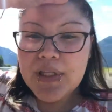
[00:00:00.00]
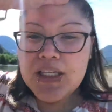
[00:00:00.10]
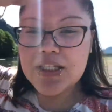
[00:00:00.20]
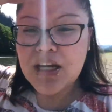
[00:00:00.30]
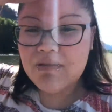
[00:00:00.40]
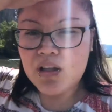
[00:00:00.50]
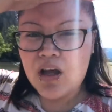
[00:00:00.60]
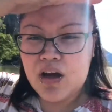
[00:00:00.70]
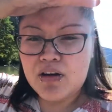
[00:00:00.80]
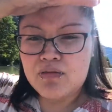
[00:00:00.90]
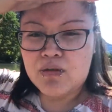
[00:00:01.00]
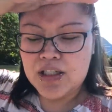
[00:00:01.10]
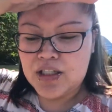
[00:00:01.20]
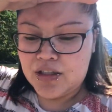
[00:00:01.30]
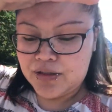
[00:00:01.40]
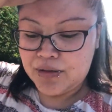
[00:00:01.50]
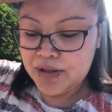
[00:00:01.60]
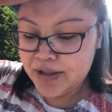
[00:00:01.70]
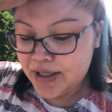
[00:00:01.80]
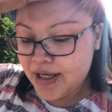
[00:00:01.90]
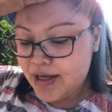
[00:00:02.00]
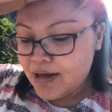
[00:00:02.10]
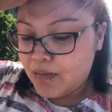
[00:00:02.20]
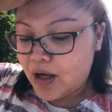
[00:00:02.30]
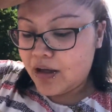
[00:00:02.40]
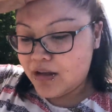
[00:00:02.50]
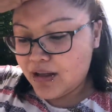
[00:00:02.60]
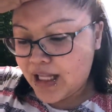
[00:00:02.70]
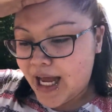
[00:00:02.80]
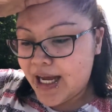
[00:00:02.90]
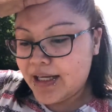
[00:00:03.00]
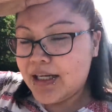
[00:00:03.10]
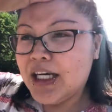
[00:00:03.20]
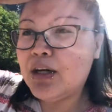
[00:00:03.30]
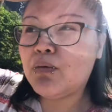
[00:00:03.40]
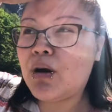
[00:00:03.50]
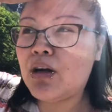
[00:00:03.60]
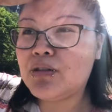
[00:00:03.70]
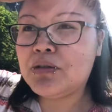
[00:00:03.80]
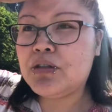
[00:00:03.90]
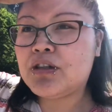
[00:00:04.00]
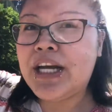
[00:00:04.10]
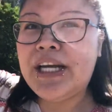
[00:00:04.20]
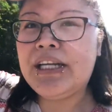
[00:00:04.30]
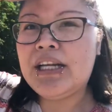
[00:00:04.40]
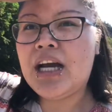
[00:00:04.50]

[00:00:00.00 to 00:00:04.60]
still have a lot of work to do. But other than that, we're all doing great.